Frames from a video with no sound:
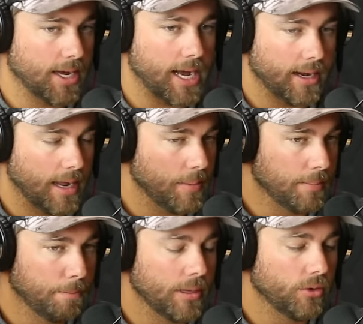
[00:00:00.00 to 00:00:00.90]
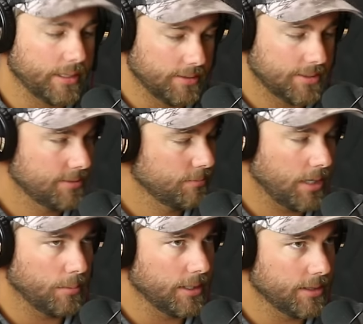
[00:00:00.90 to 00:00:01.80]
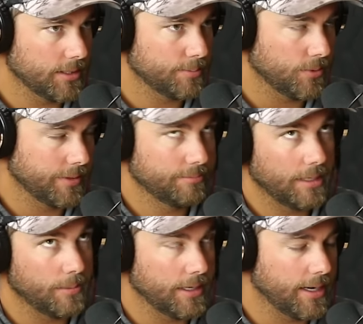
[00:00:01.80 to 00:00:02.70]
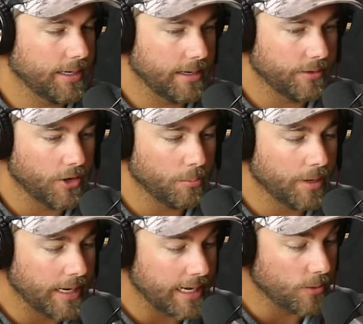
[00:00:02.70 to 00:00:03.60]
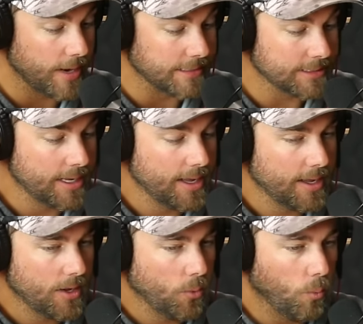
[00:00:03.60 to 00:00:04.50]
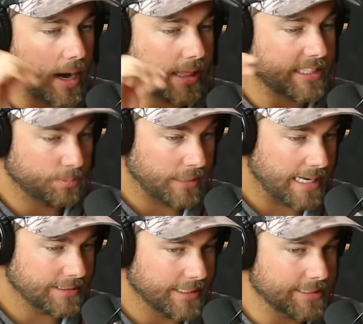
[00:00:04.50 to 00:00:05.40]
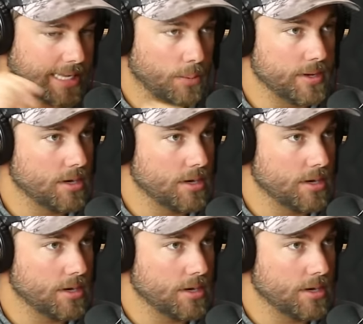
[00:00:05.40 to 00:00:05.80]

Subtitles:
caught. I mean, billions probably at this point, maybe not, I don't know. But anyways, weightless plastics like we